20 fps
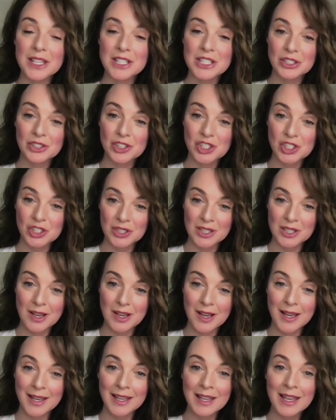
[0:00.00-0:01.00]
until
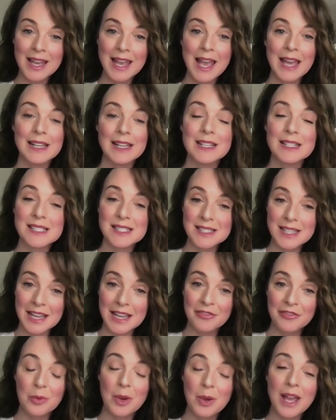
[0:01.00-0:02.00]
July. And in a
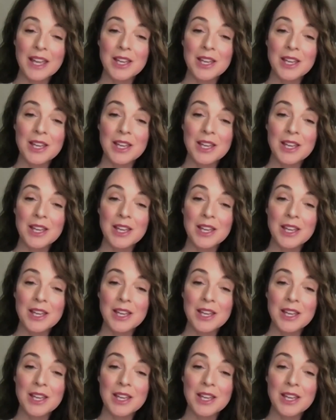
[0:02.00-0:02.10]
safe way,